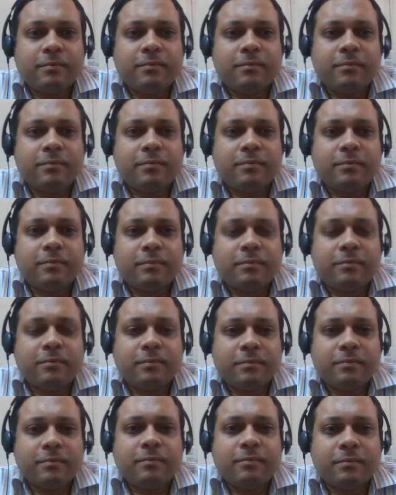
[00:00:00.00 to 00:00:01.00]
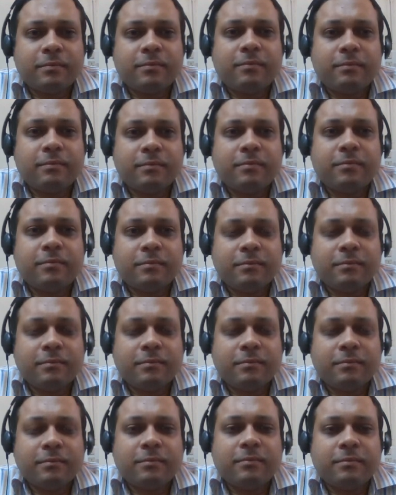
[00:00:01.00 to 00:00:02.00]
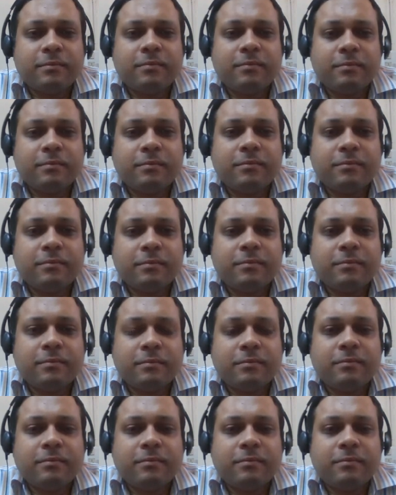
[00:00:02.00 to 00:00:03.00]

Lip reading: (silent)